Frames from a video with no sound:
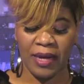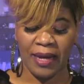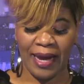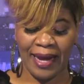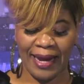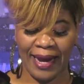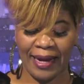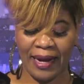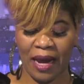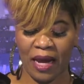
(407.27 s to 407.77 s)

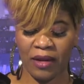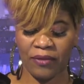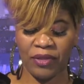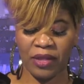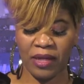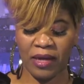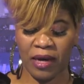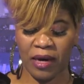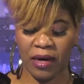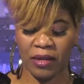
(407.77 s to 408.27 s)
I got out of the
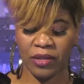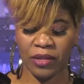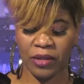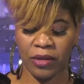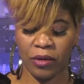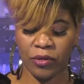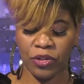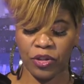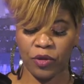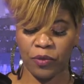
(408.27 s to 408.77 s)
car to
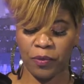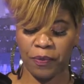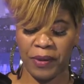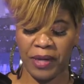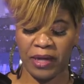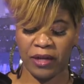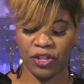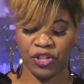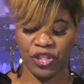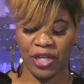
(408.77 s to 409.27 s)
go to the
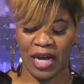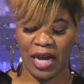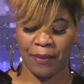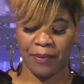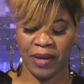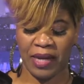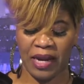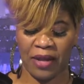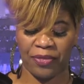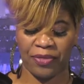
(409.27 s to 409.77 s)
repair
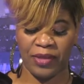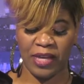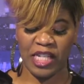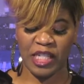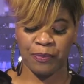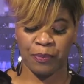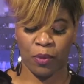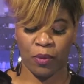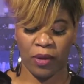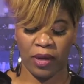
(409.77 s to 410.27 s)
shop, and at
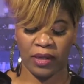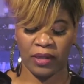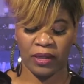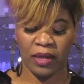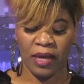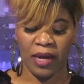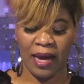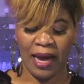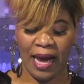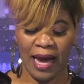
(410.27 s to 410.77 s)
this point,
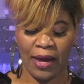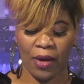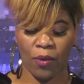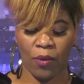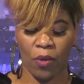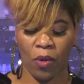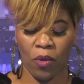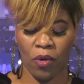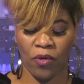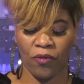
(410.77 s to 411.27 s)
I
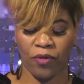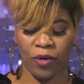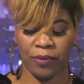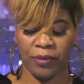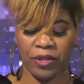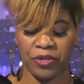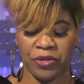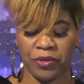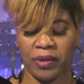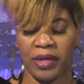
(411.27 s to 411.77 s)
awoke from
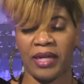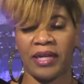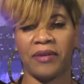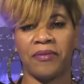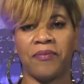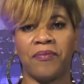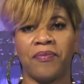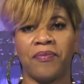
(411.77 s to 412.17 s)
the dream.